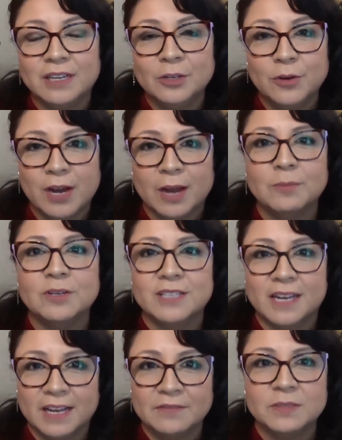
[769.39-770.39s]
newcomers
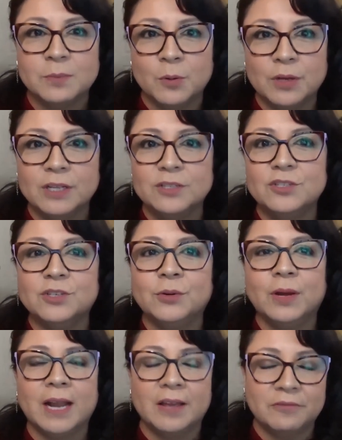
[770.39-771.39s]
that I've spoken to
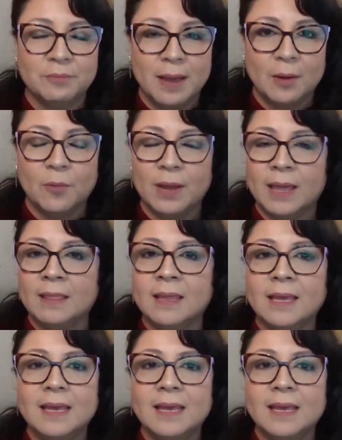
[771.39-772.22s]
and I've met with,